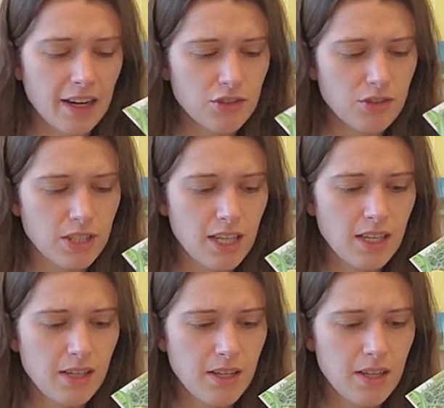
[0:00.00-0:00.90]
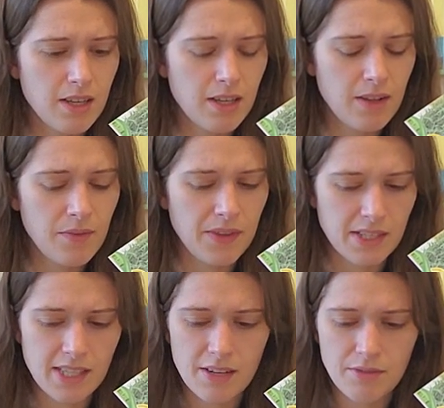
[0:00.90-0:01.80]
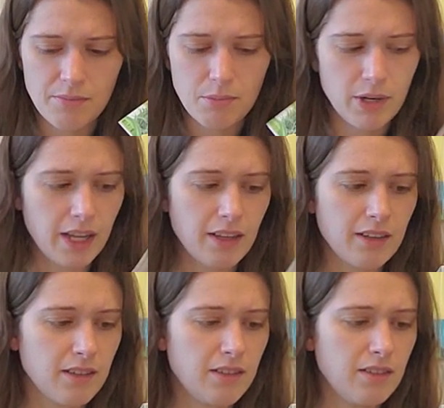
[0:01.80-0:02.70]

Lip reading: actually instead of putting,